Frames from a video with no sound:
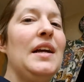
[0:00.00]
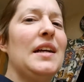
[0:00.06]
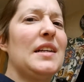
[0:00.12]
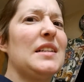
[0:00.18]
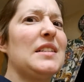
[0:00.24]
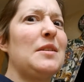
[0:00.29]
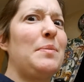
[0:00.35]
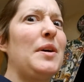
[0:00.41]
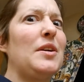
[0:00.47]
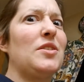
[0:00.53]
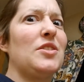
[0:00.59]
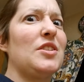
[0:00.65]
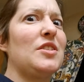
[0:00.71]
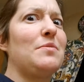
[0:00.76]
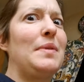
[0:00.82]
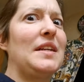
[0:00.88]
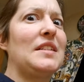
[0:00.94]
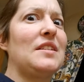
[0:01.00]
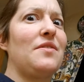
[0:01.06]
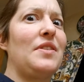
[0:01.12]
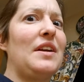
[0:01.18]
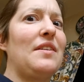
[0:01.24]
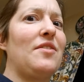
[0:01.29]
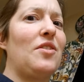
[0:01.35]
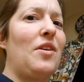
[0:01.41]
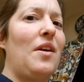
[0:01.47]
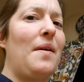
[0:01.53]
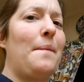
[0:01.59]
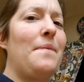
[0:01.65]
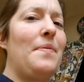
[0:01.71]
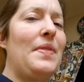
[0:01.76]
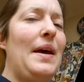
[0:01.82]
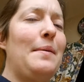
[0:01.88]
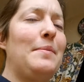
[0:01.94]
because the butter just makes the flavor
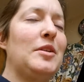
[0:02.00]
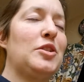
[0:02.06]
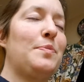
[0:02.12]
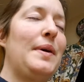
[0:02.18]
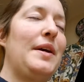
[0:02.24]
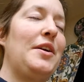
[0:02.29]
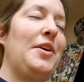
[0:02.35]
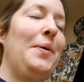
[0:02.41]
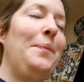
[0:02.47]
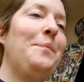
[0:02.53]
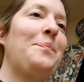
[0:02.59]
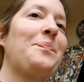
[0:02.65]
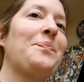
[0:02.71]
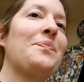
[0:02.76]
that much better.